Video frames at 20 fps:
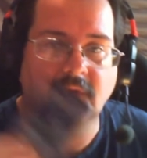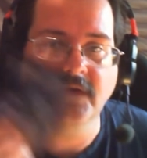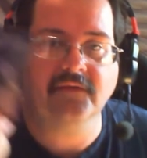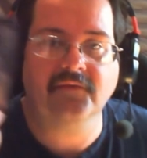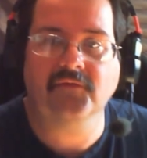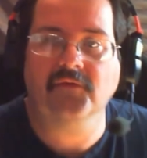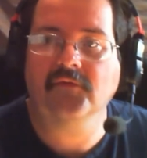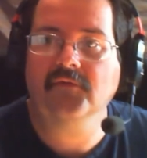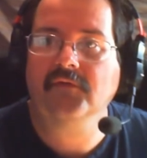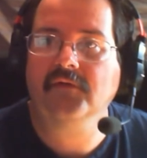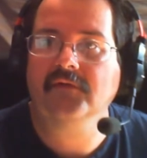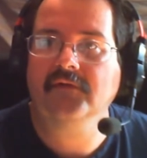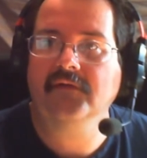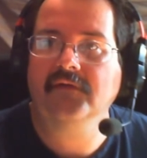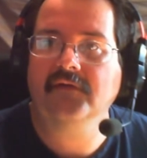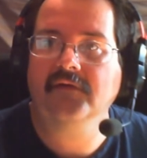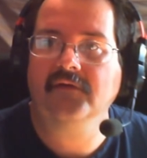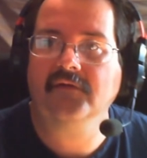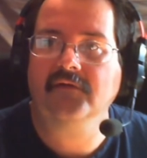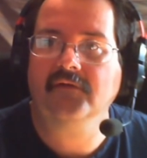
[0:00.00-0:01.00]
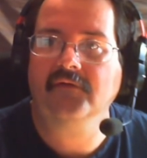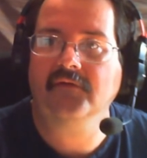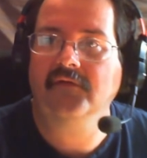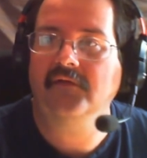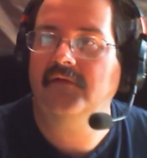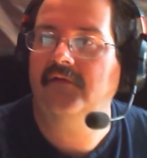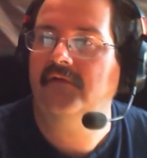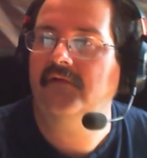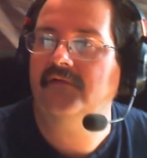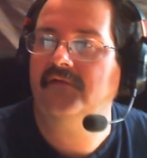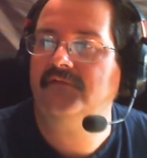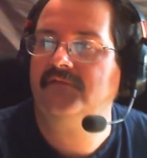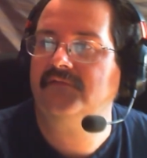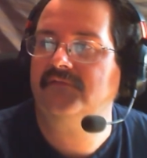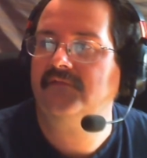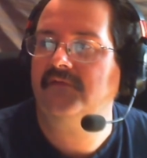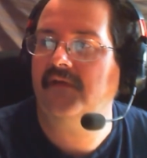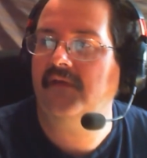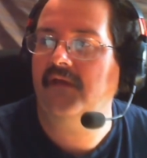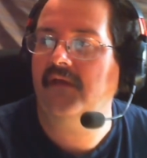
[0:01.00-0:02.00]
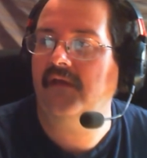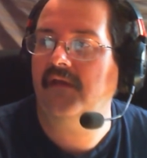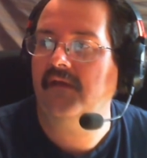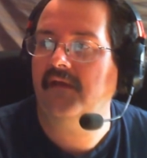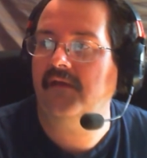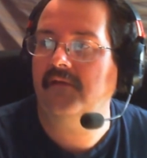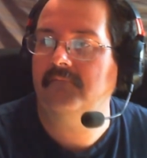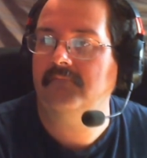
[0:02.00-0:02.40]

token here is a